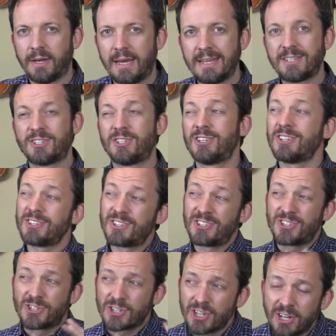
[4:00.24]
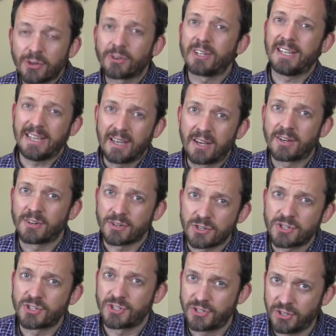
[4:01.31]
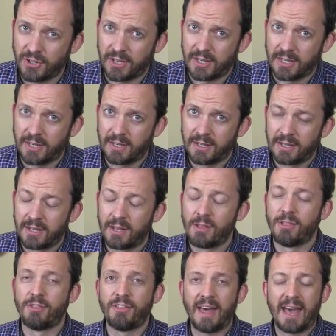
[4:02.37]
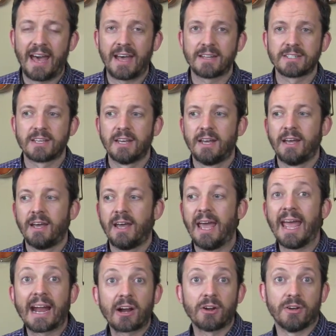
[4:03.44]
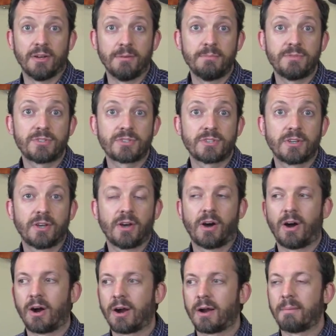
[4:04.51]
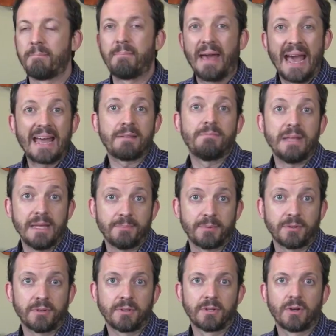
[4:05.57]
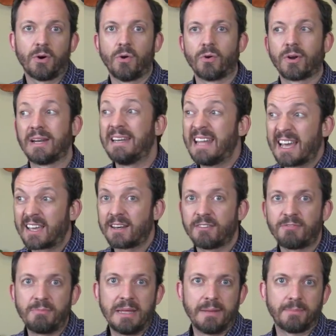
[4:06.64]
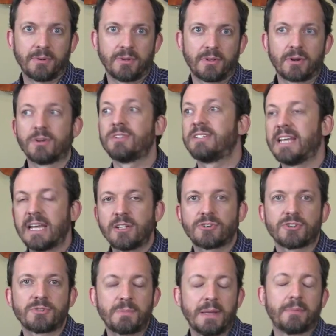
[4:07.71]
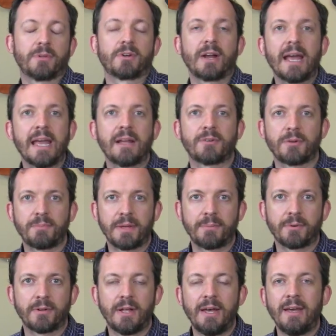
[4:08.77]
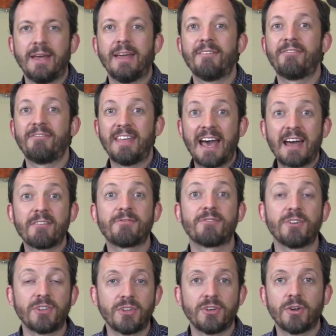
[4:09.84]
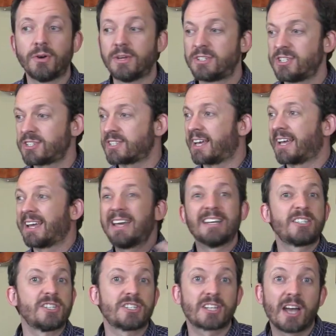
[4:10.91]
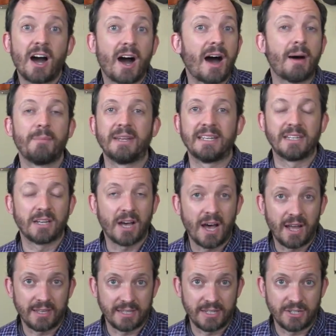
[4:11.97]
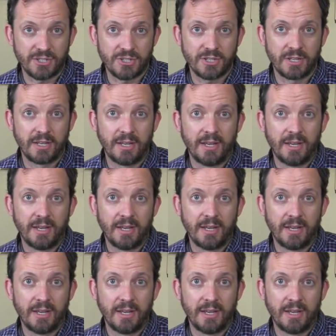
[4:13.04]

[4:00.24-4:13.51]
it's just generally understood that Arabs are bad people or negative people or dangerous people or angry people, if that for you, it's just common knowledge,